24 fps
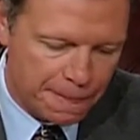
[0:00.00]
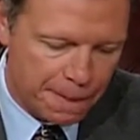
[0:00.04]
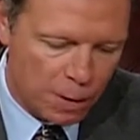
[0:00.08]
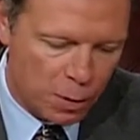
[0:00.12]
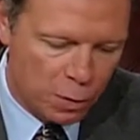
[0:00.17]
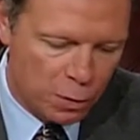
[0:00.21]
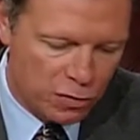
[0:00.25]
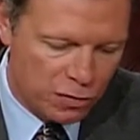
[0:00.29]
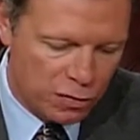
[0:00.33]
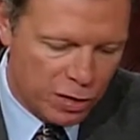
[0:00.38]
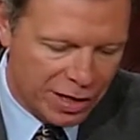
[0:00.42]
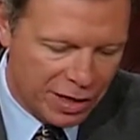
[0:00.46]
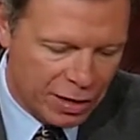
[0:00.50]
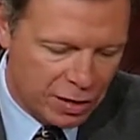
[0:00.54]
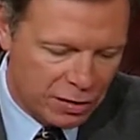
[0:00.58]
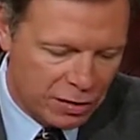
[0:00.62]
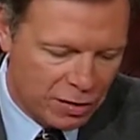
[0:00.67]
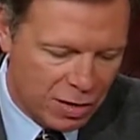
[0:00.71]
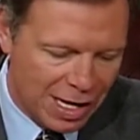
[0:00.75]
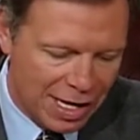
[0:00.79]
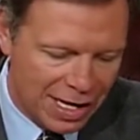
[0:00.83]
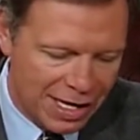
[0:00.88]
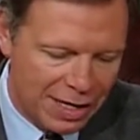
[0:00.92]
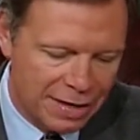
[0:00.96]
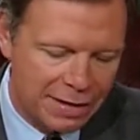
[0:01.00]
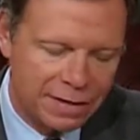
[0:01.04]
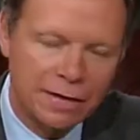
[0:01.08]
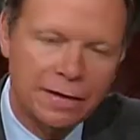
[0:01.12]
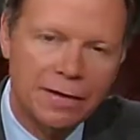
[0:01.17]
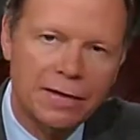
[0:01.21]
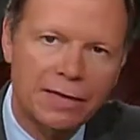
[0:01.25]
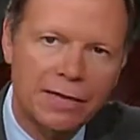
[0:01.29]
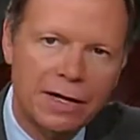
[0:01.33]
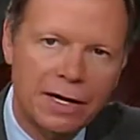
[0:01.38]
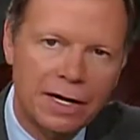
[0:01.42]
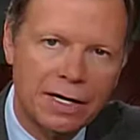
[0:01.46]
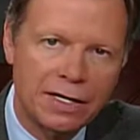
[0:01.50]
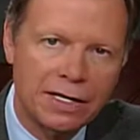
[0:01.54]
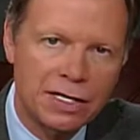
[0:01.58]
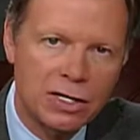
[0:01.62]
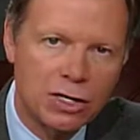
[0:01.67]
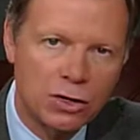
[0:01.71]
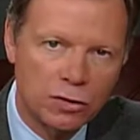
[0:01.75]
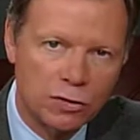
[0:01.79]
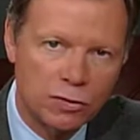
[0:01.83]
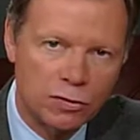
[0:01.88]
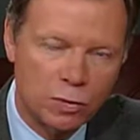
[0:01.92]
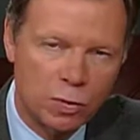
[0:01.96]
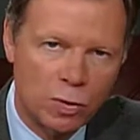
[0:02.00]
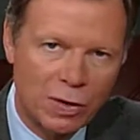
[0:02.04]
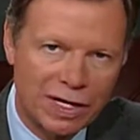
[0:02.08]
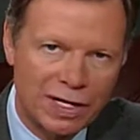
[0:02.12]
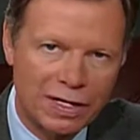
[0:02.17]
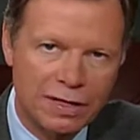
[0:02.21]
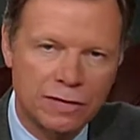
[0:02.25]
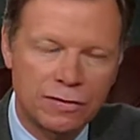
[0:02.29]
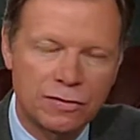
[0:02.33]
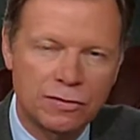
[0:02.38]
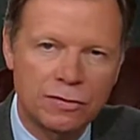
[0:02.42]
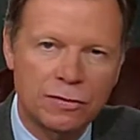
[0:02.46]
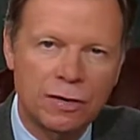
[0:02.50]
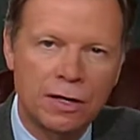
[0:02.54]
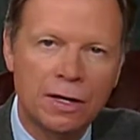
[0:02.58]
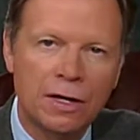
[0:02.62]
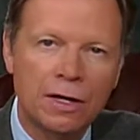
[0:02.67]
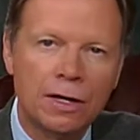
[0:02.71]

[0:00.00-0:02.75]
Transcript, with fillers: was like a lion that had eagle's wings.